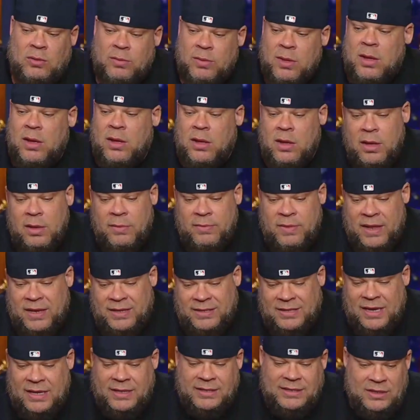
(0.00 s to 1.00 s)
showed
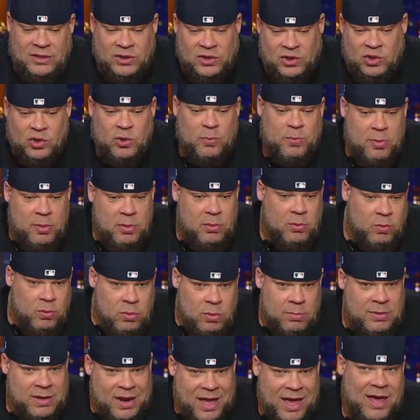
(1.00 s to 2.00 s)
that it takes a
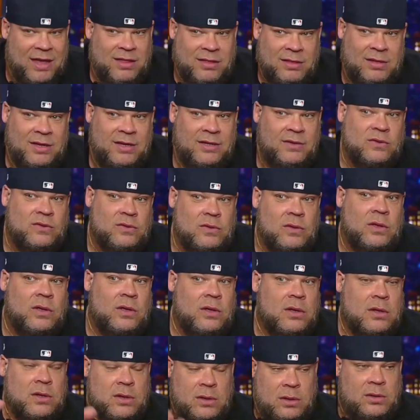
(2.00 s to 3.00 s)
superwoman athlete
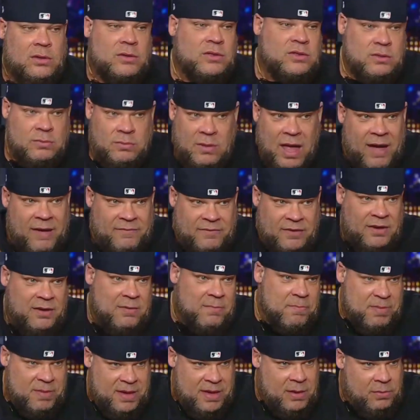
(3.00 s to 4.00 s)
to have
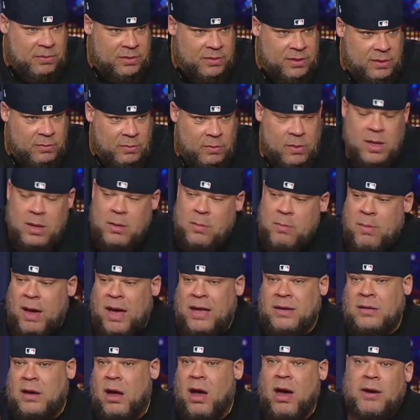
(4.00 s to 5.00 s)
to compete with them.
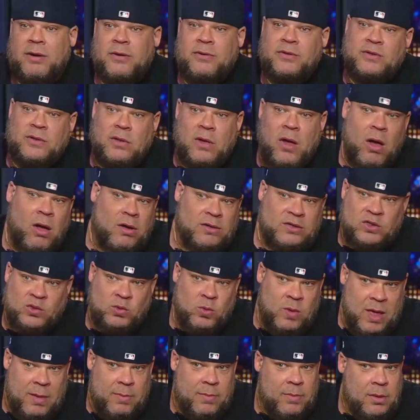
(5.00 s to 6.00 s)
My daughters all
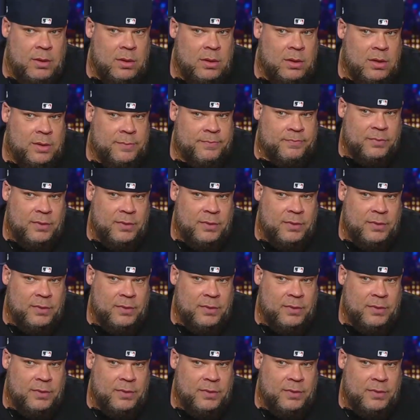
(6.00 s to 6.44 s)
swim.